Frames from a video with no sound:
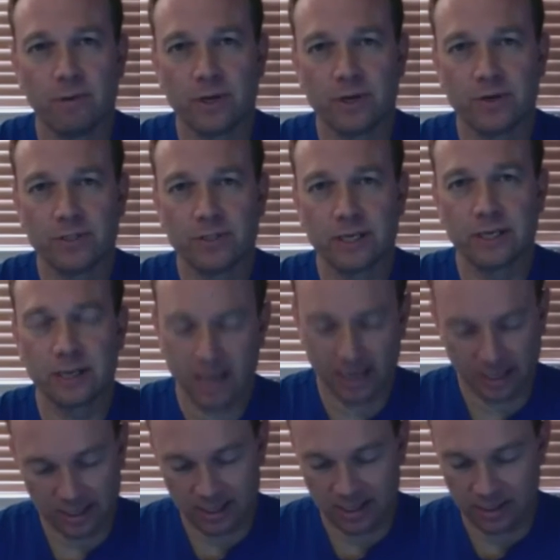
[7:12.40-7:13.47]
Using
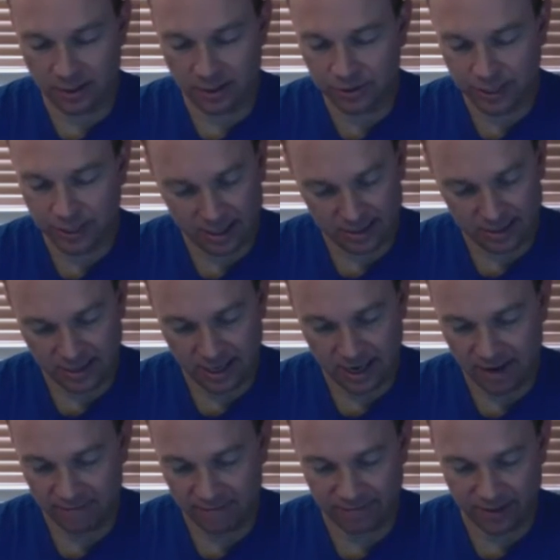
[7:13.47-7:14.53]
like in Node.js, they
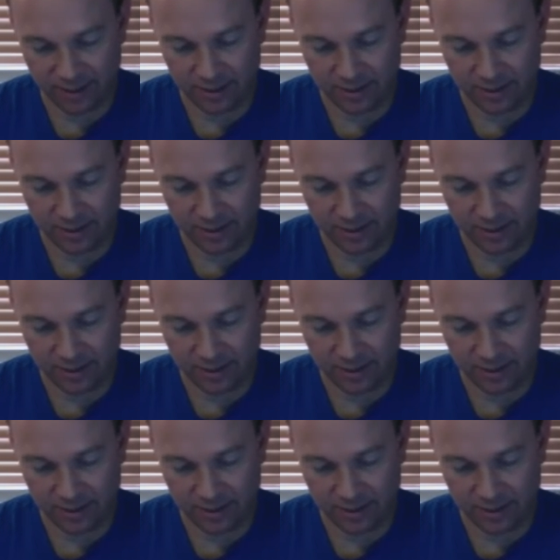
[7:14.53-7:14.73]
have